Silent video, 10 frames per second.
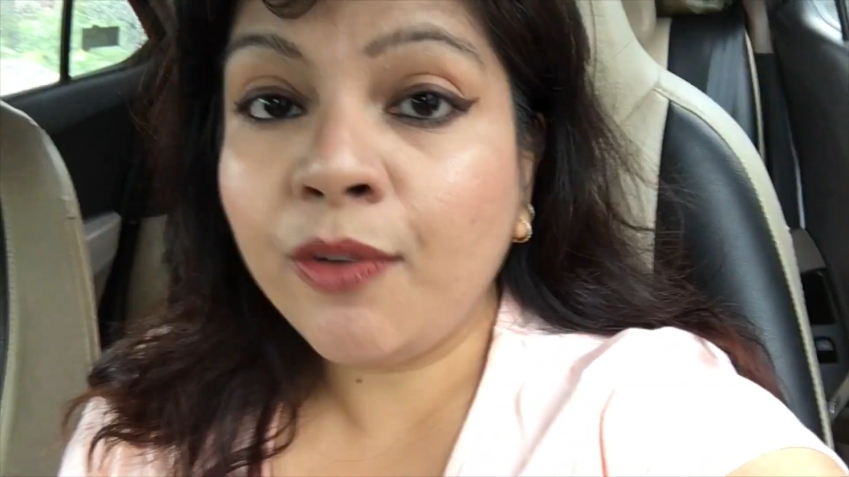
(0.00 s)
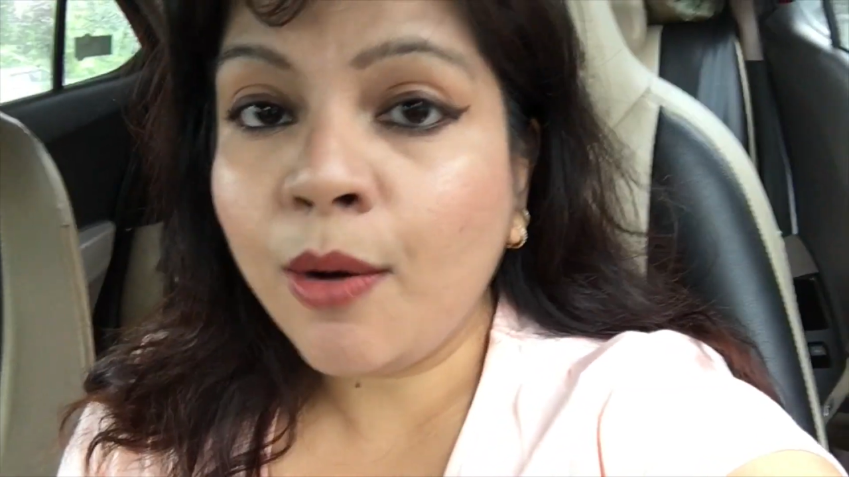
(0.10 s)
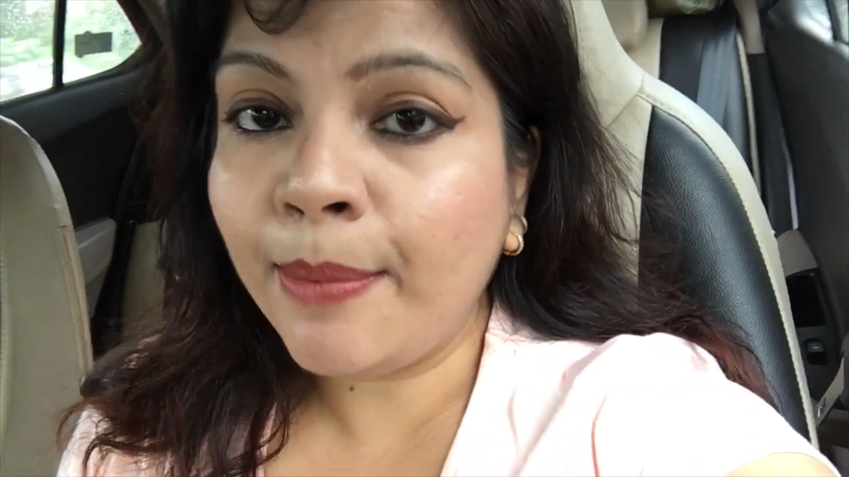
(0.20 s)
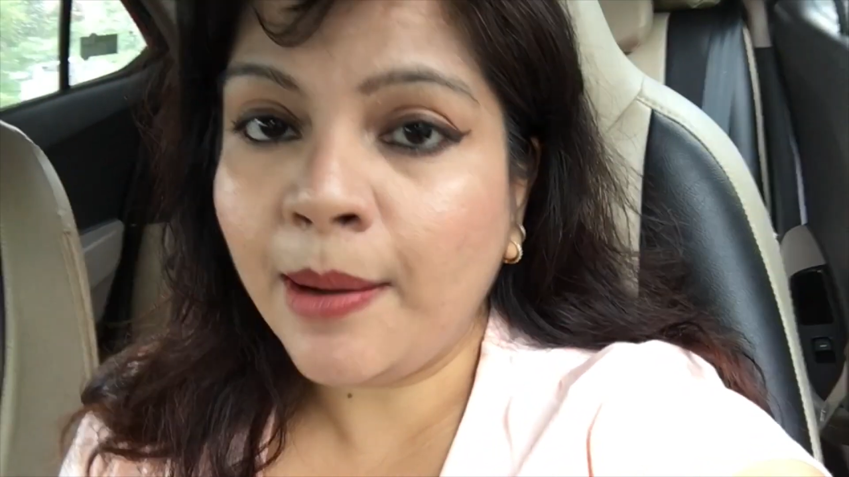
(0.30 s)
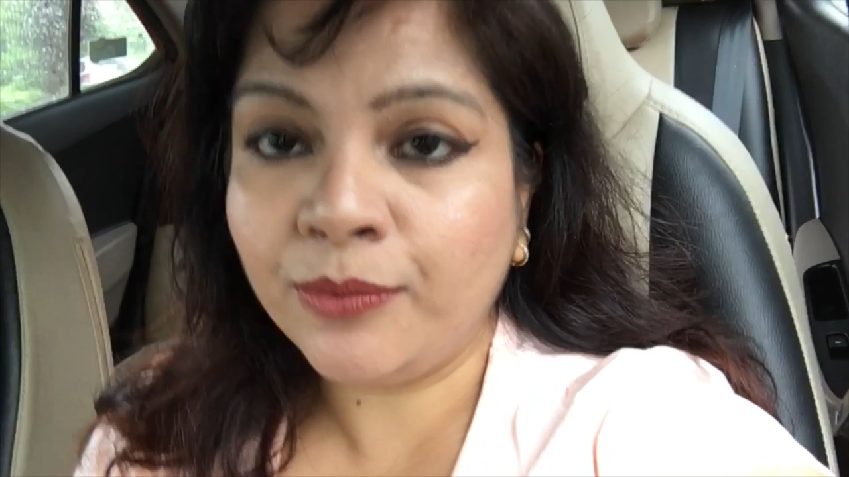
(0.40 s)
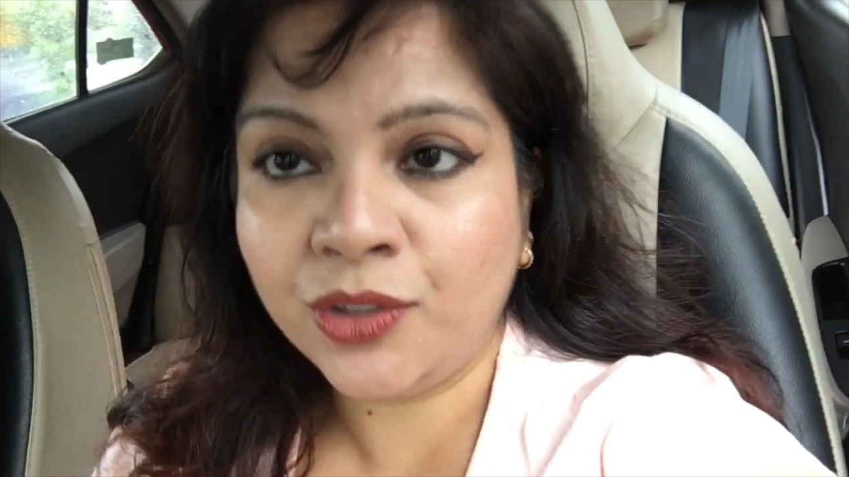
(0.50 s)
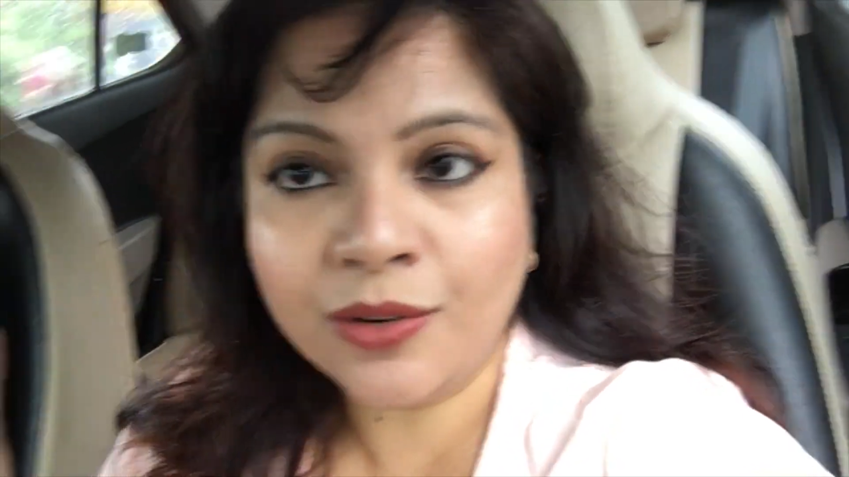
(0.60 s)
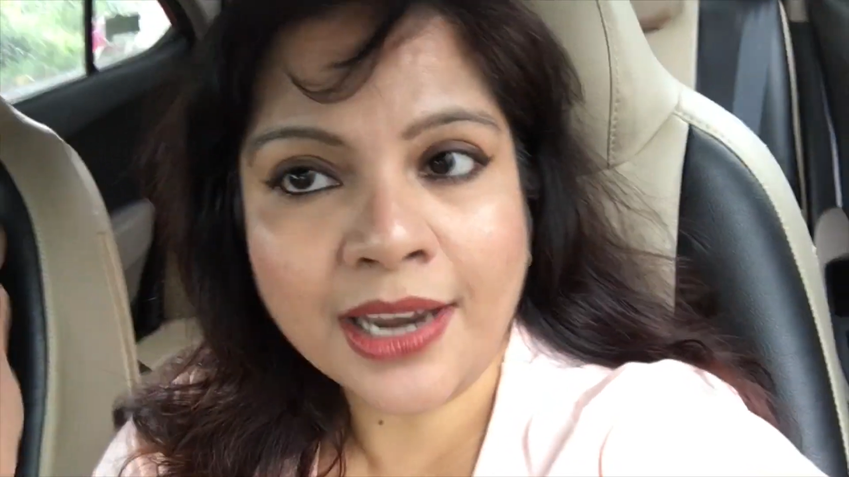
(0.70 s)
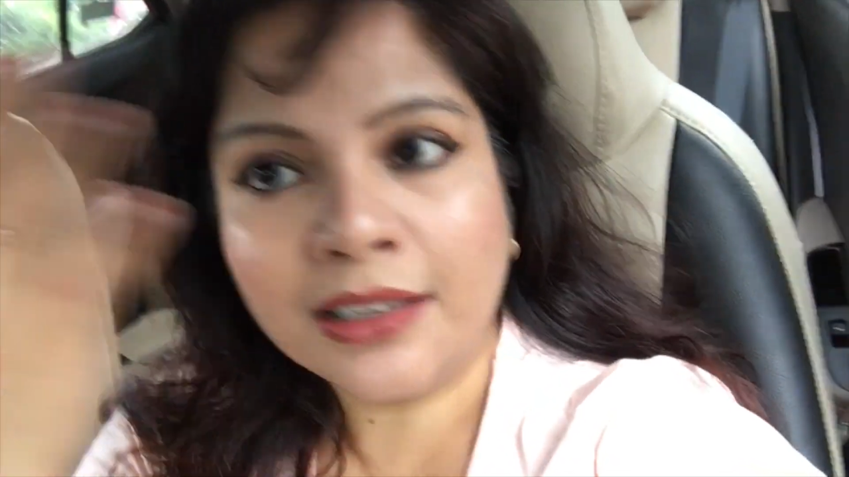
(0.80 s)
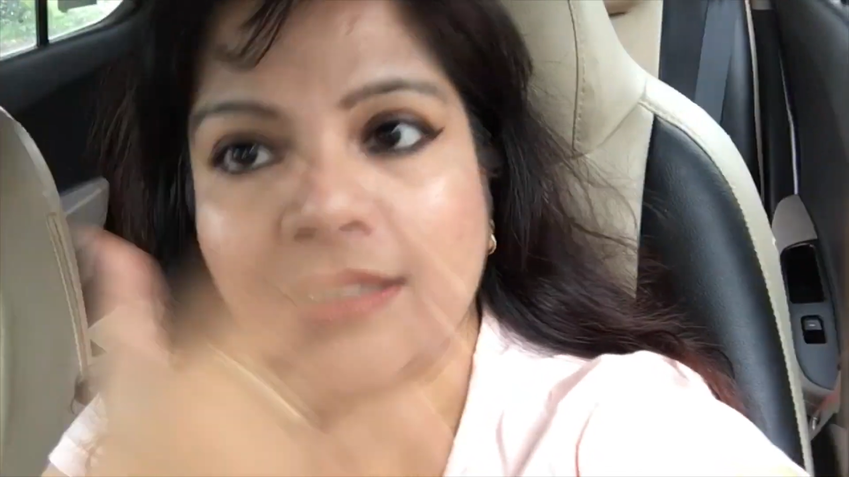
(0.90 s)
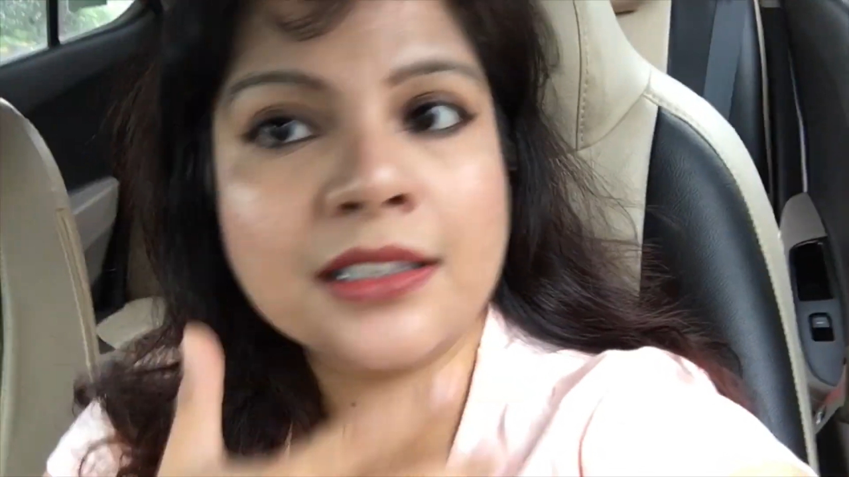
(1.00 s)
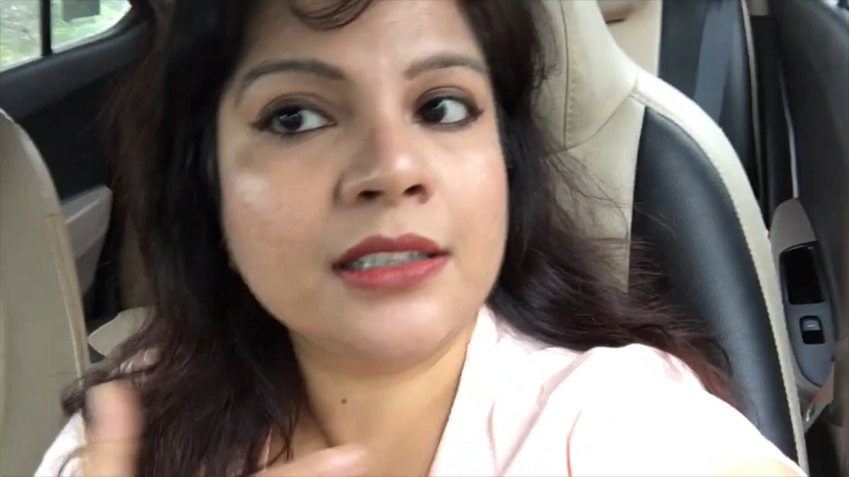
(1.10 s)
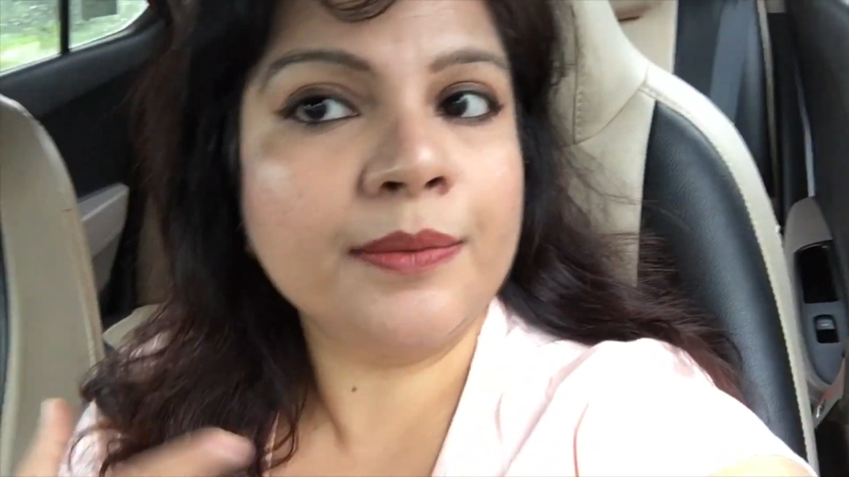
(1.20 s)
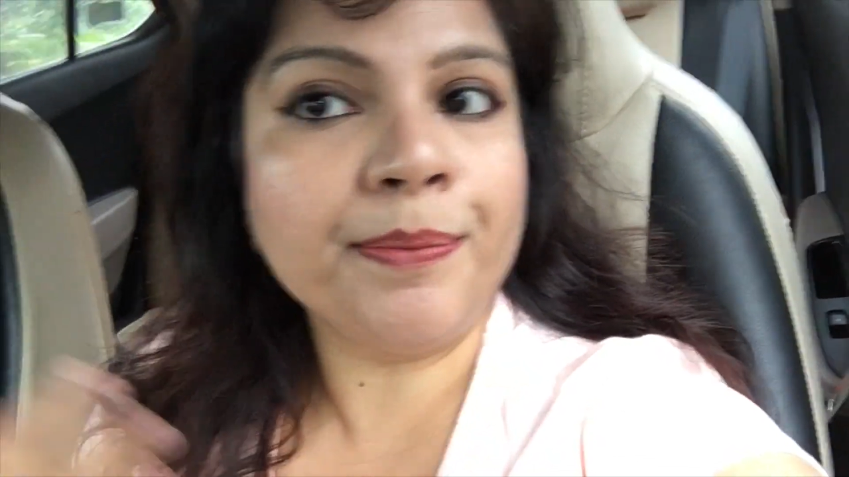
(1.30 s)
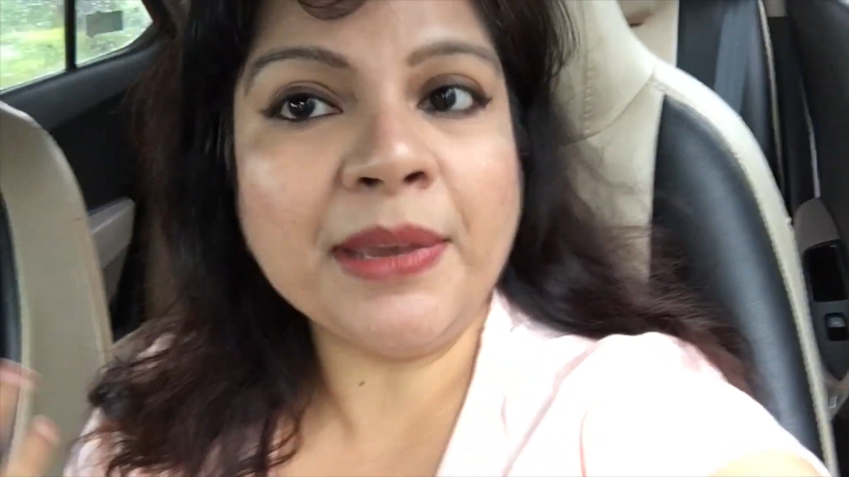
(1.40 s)
4 pumps to get this
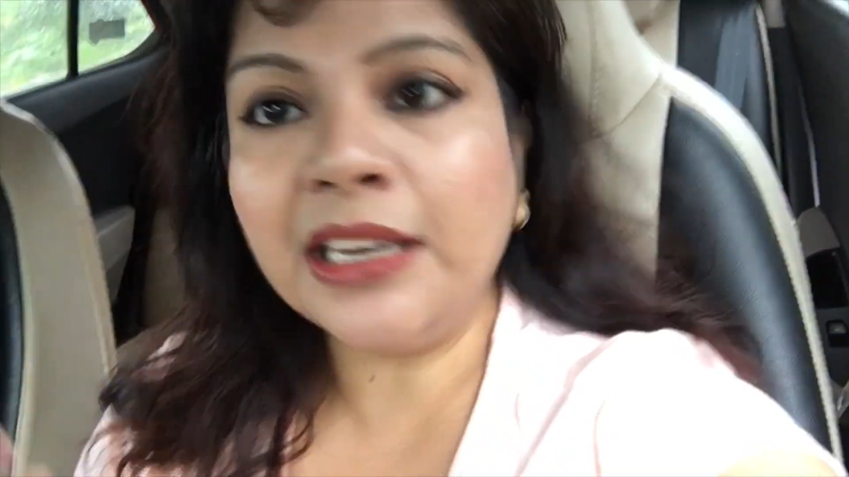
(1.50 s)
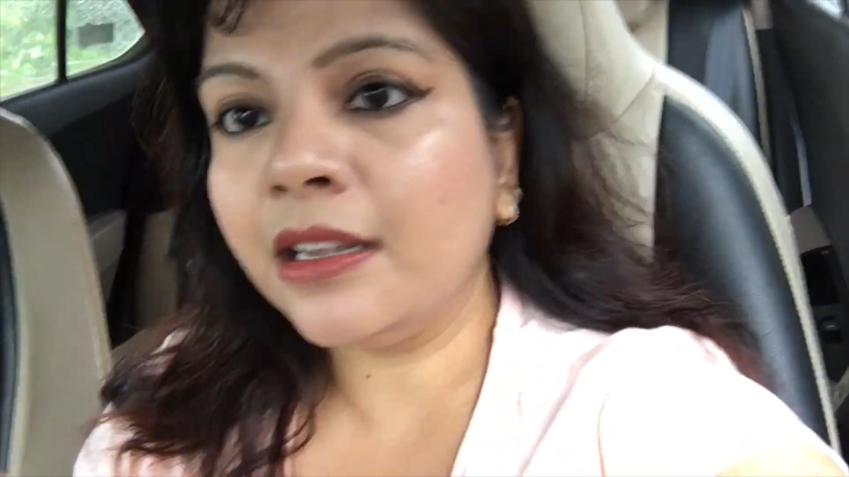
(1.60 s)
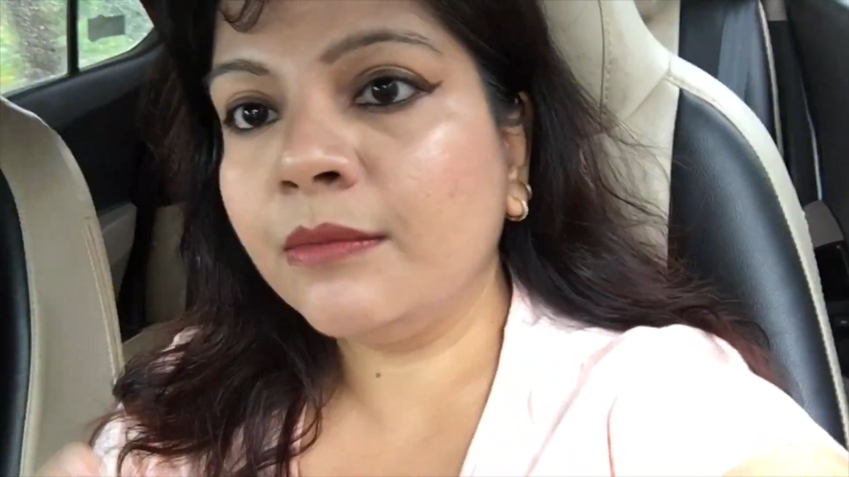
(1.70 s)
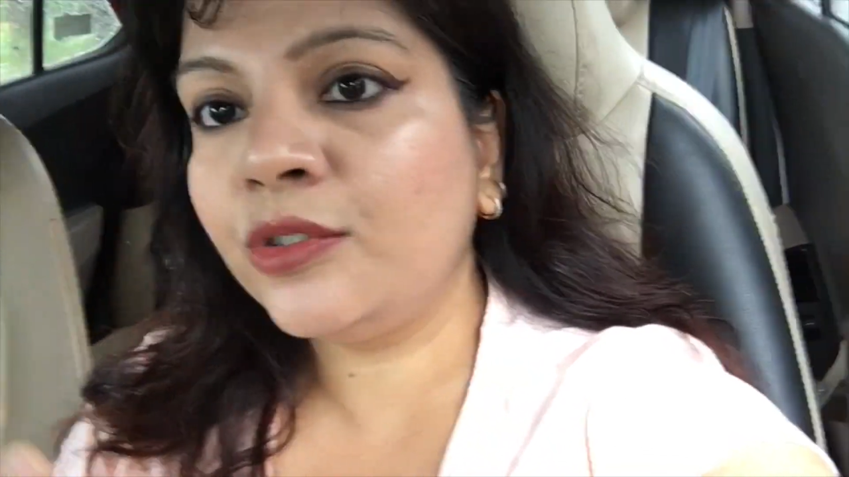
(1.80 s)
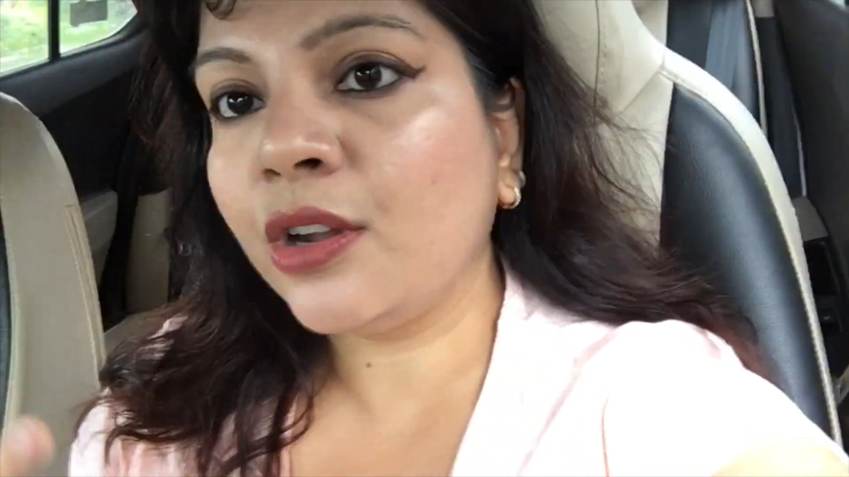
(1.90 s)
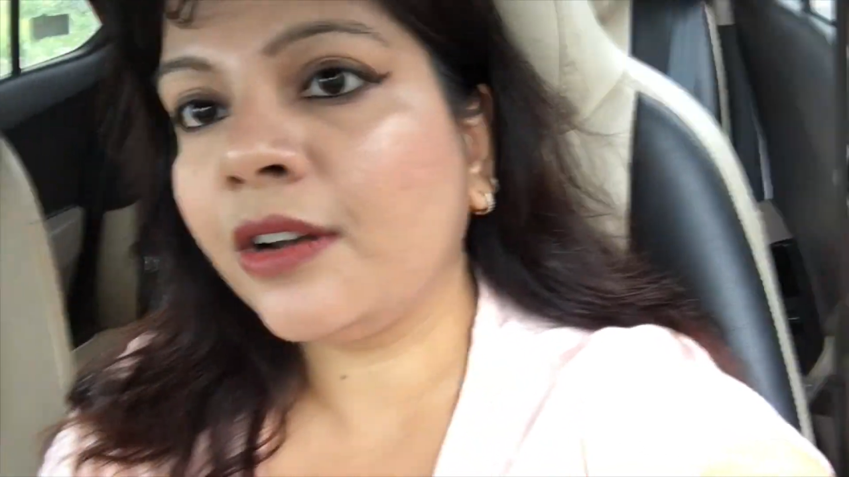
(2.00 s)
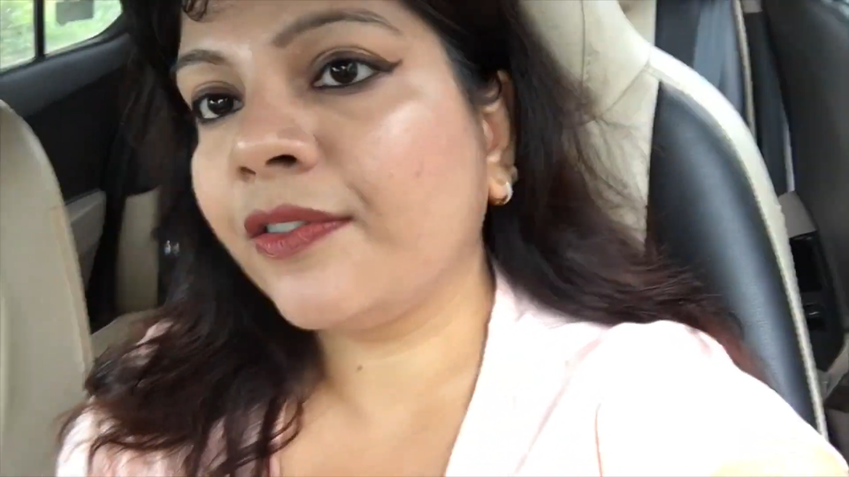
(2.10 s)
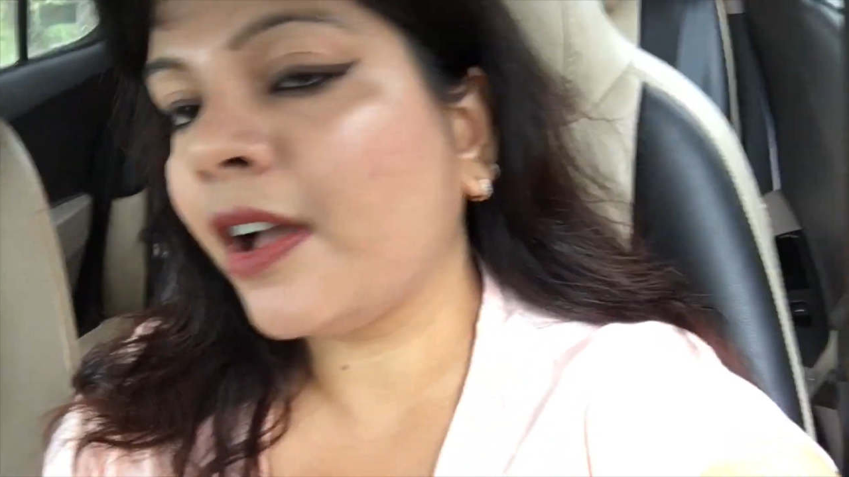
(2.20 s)
medium sort of